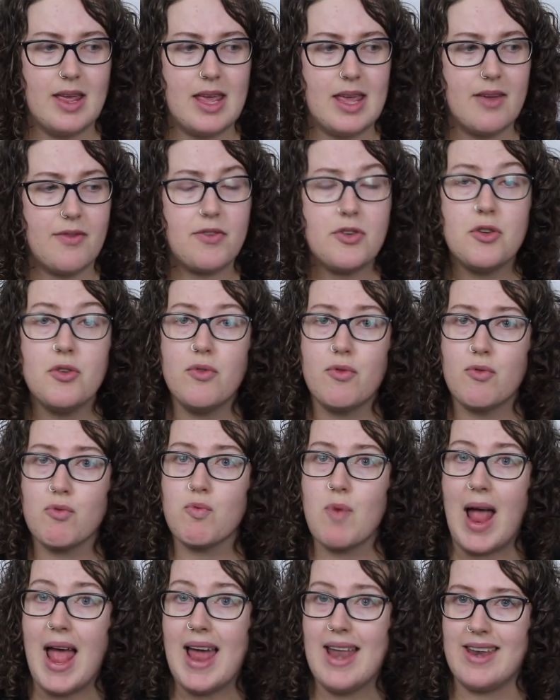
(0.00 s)
If
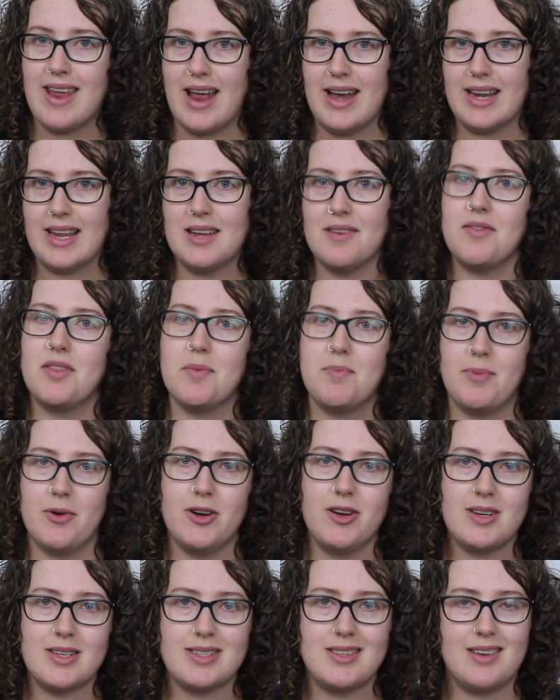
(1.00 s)
you've read any of the
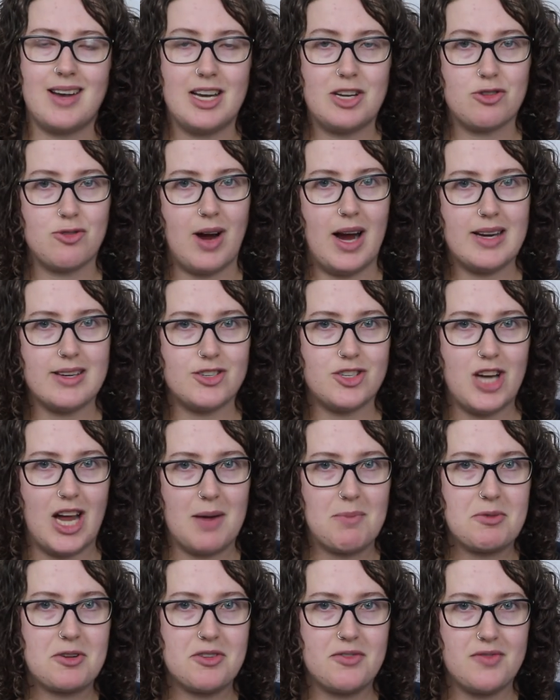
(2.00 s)
books that I tried a
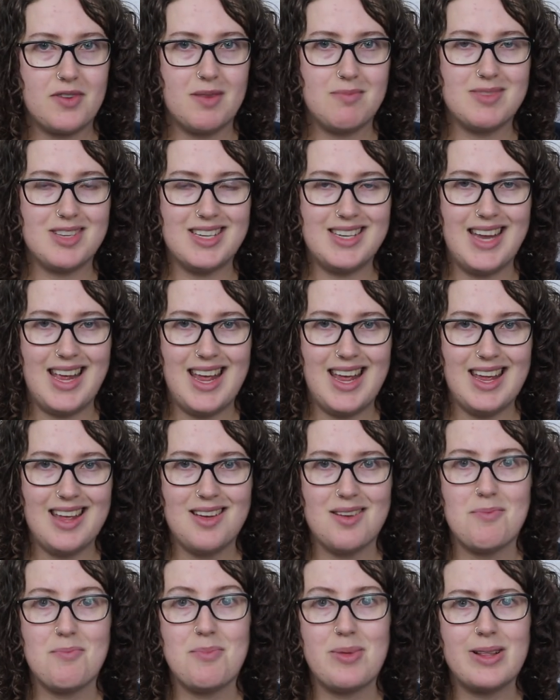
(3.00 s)
chapter from
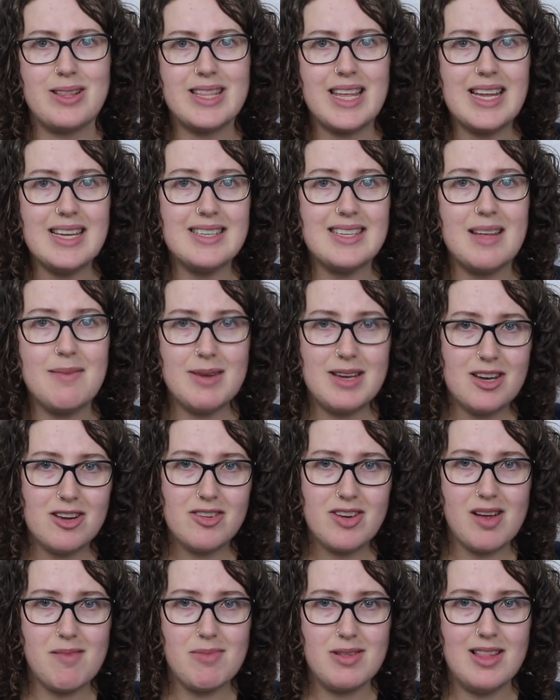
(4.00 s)
today, please let me
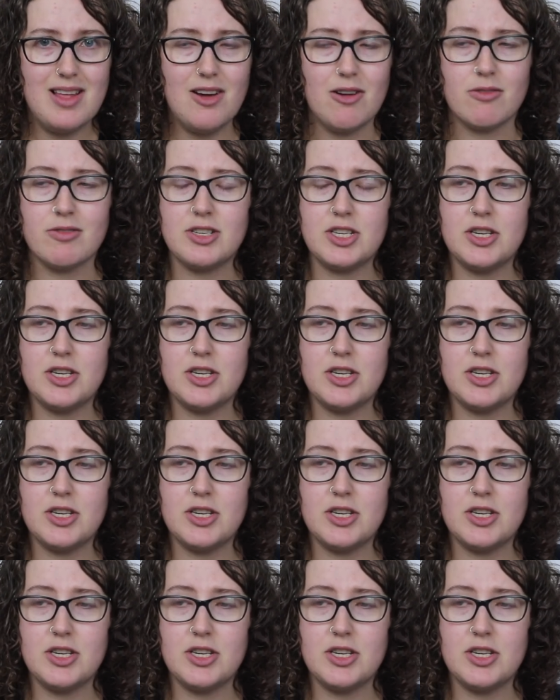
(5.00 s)
know down below.